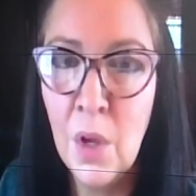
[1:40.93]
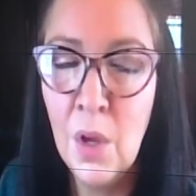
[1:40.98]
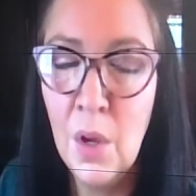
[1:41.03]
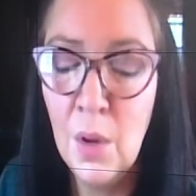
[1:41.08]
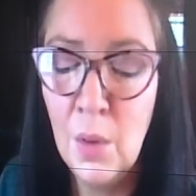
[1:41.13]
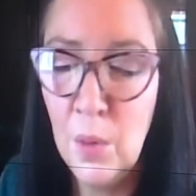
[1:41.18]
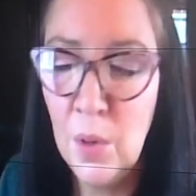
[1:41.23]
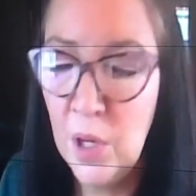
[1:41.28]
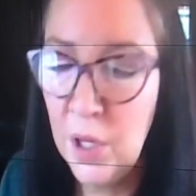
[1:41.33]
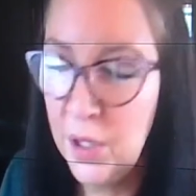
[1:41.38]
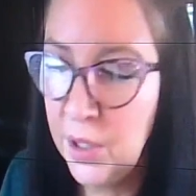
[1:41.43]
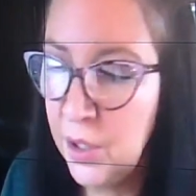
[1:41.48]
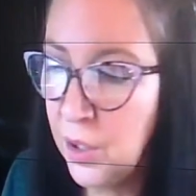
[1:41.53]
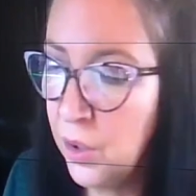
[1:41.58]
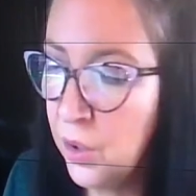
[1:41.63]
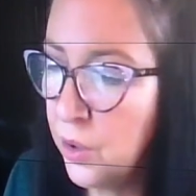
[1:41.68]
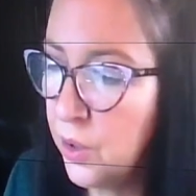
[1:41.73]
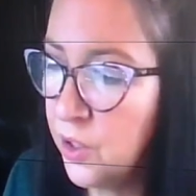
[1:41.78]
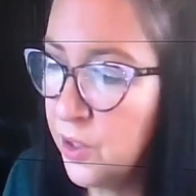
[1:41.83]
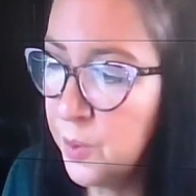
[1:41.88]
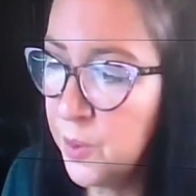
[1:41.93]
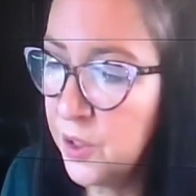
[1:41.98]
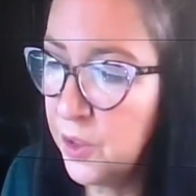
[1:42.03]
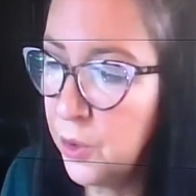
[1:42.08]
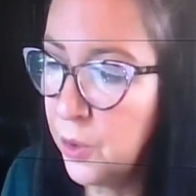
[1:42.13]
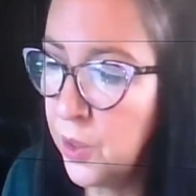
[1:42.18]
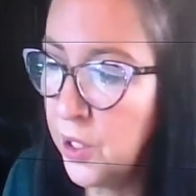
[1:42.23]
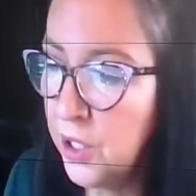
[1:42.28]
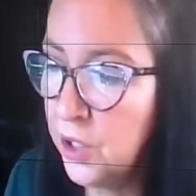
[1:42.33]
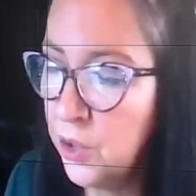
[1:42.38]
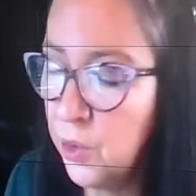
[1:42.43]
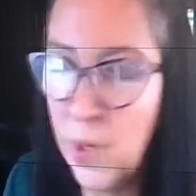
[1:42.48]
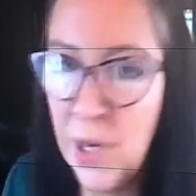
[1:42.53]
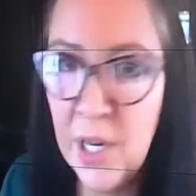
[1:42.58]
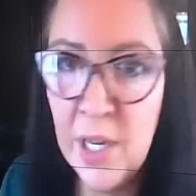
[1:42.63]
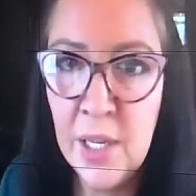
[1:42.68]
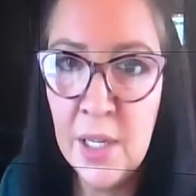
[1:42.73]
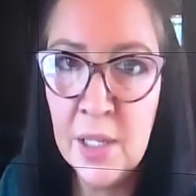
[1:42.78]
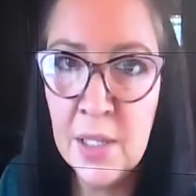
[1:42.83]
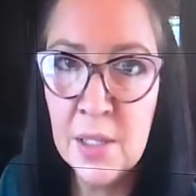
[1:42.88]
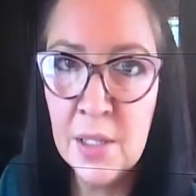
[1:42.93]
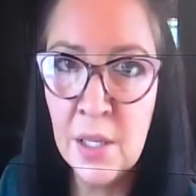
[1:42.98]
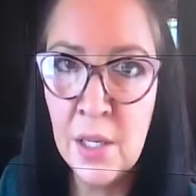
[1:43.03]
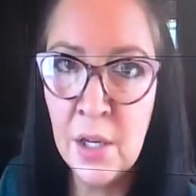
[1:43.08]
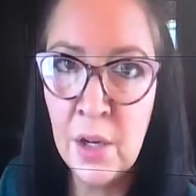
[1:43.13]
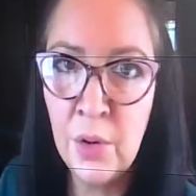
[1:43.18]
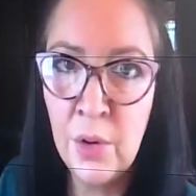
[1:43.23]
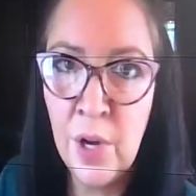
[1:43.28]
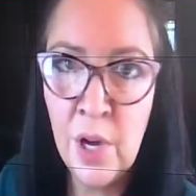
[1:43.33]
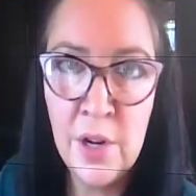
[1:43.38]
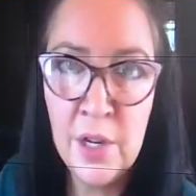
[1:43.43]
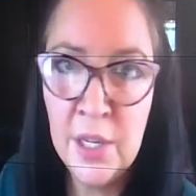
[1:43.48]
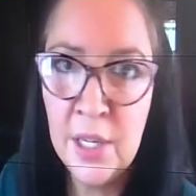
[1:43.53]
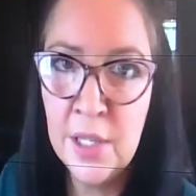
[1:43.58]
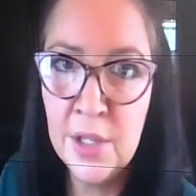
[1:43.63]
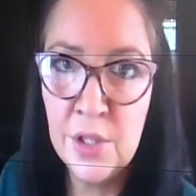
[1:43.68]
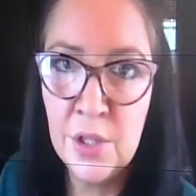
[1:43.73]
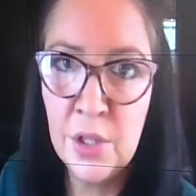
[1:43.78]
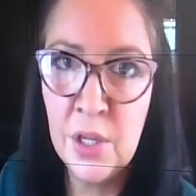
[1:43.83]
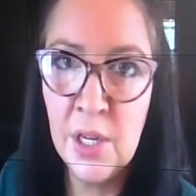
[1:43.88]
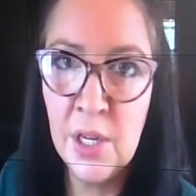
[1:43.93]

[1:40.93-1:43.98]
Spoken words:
Well, you know, Christmas 2020 is going to go down in history